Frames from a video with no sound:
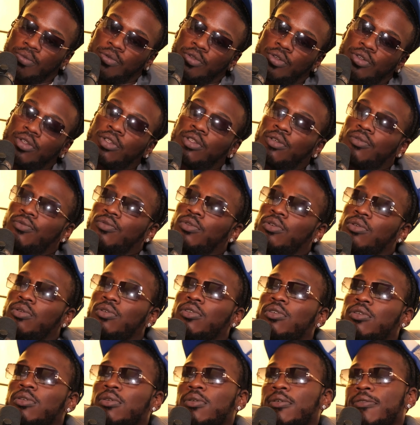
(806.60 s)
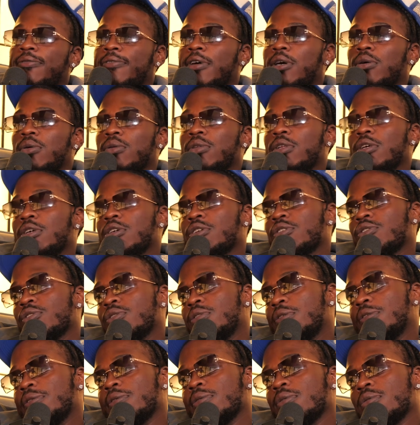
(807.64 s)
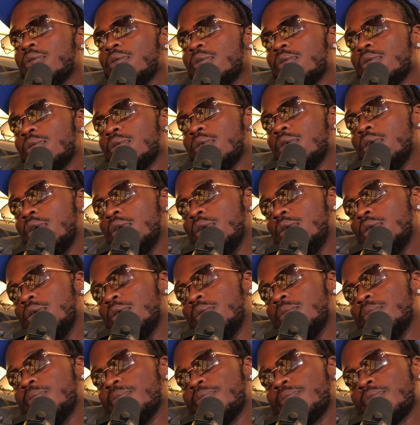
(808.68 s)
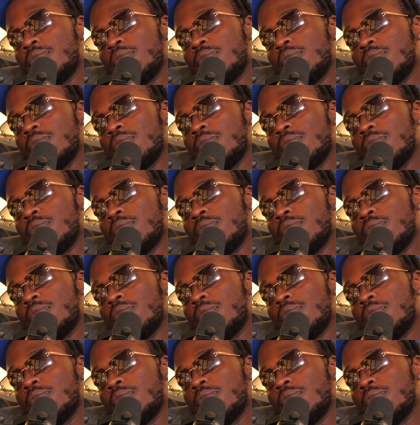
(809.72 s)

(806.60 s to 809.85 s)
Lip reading: just the roots, foundation, um,